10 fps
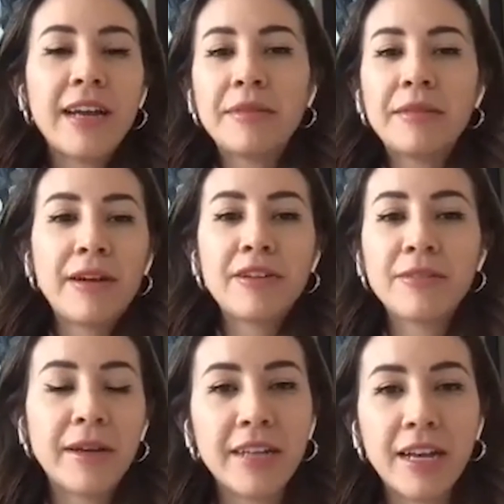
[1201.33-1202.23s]
time is better
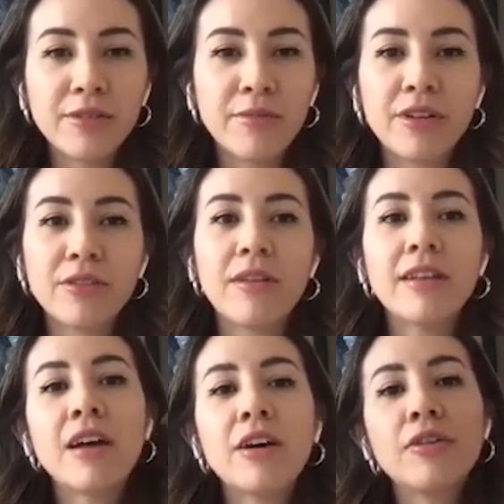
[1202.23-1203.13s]
spent elsewhere. So
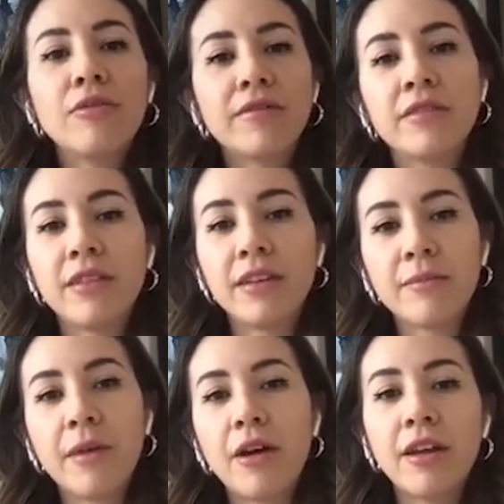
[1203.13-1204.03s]
that's how you have to think
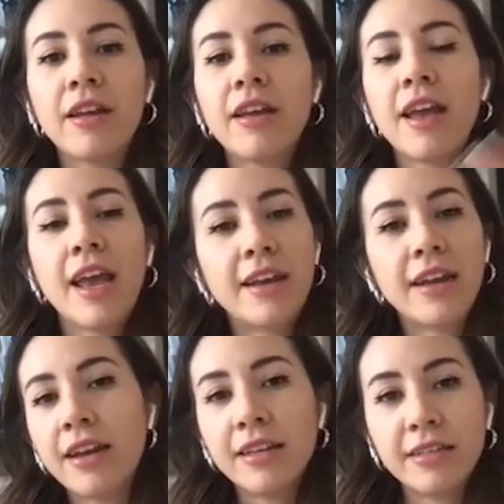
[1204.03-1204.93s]
about it in
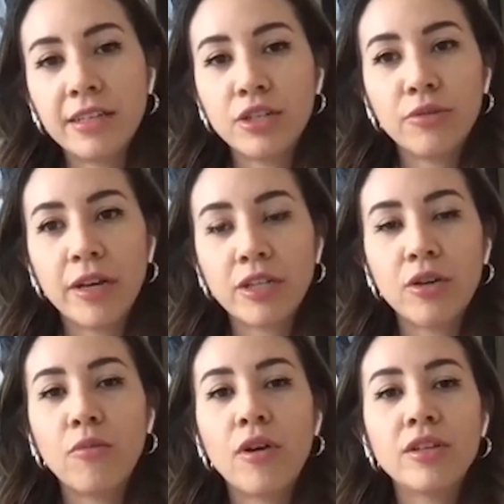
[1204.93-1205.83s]
any
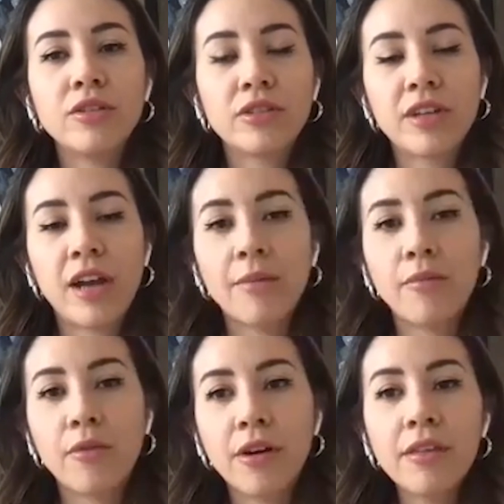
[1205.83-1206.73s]
situation. What is your
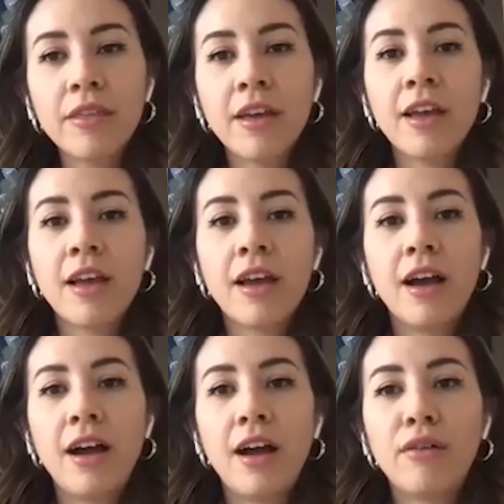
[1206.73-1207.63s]
time worth?
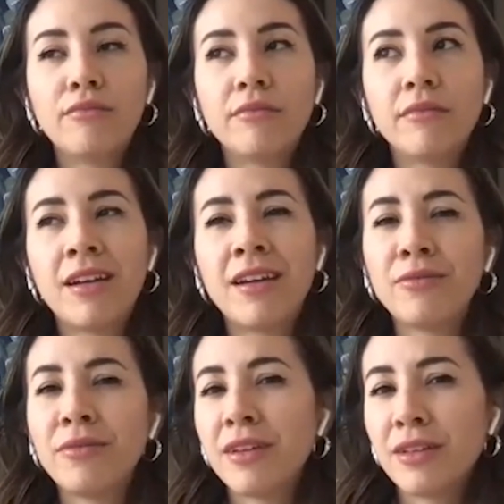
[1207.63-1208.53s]
And I
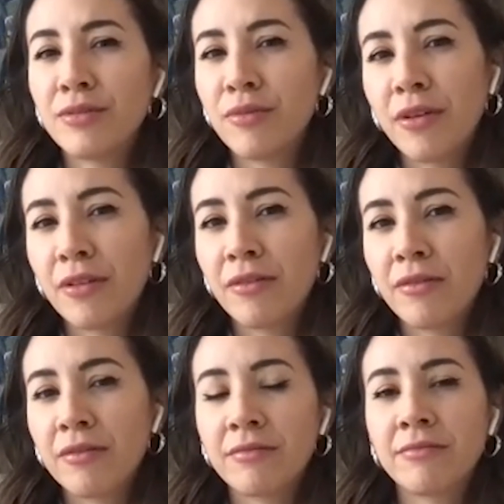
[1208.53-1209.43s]
don't think it's worth
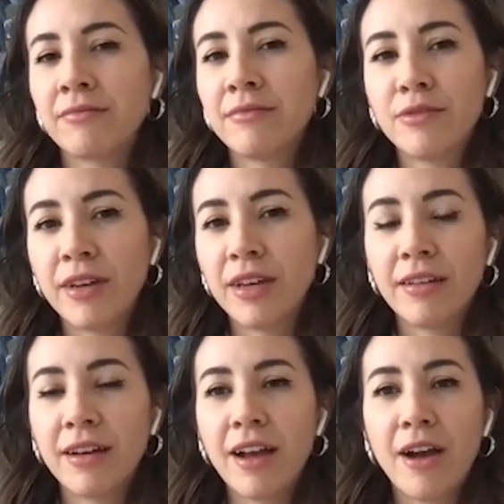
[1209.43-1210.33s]

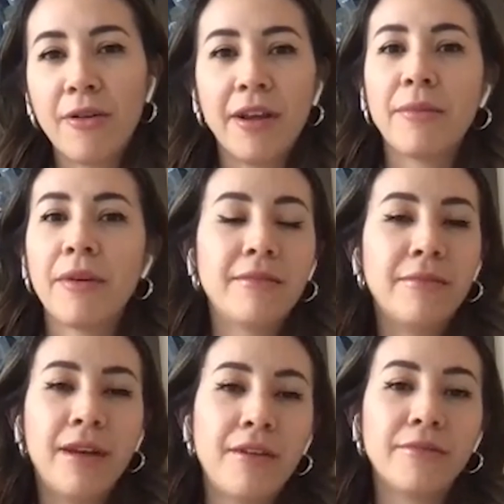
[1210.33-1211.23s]
doing accounting, but
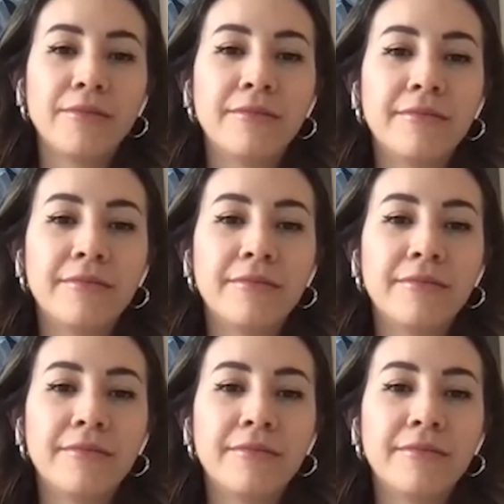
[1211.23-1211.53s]
I don't know.